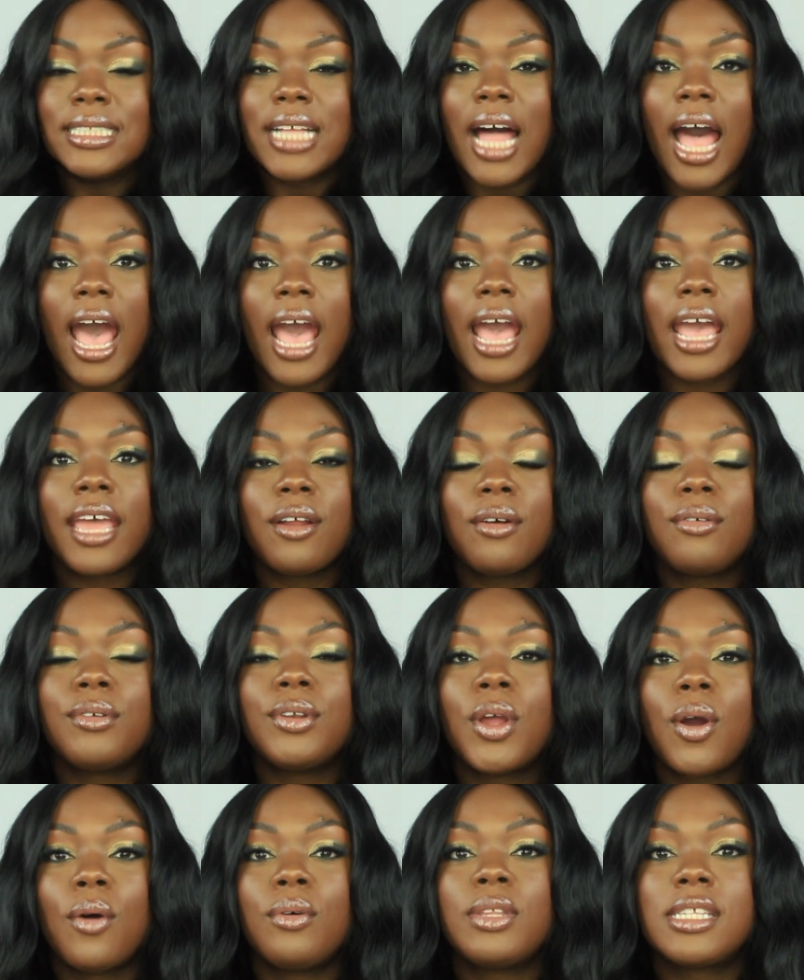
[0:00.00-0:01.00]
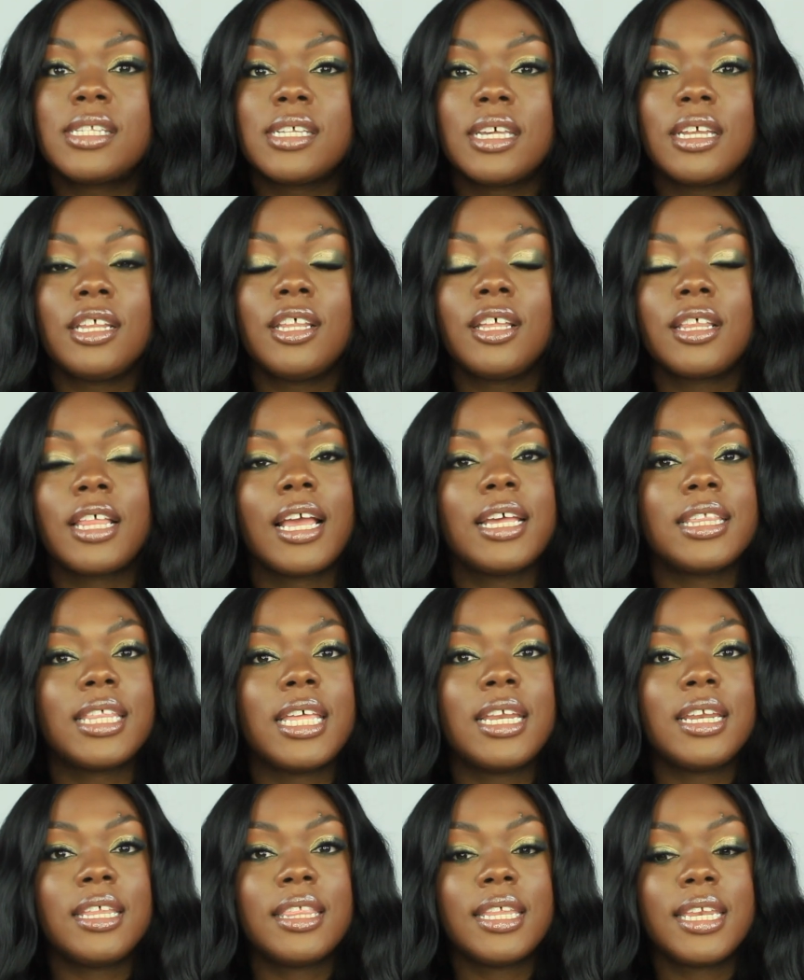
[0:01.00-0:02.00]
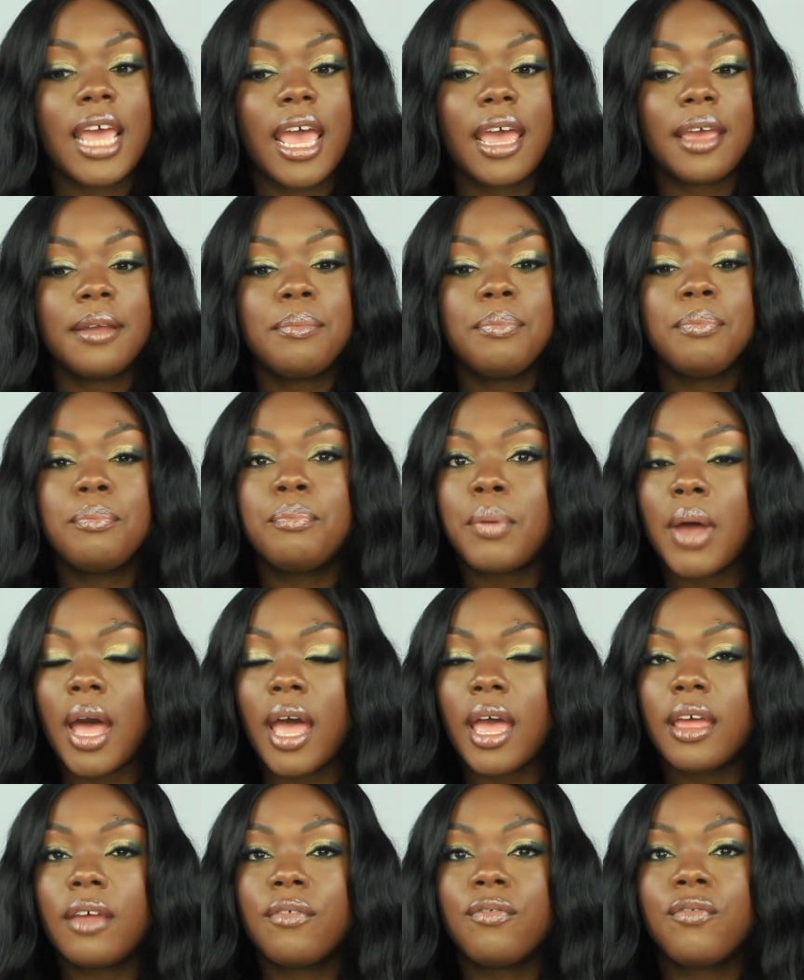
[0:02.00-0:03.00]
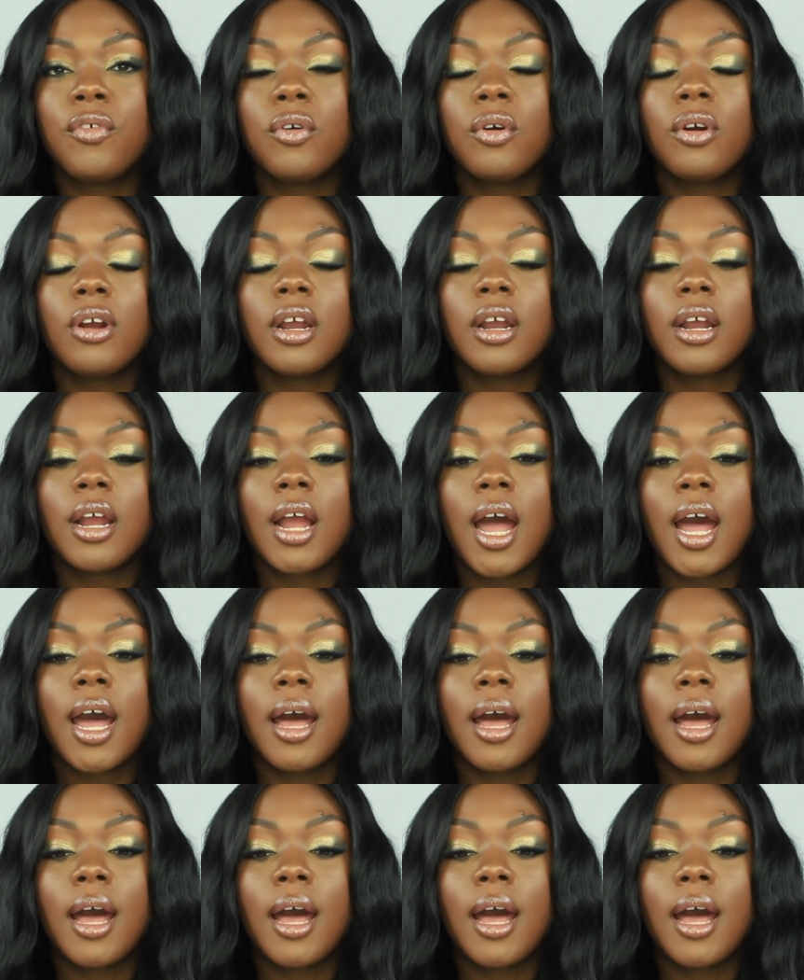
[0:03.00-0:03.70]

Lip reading: I don't know what this is going to look like at the end of the day, but for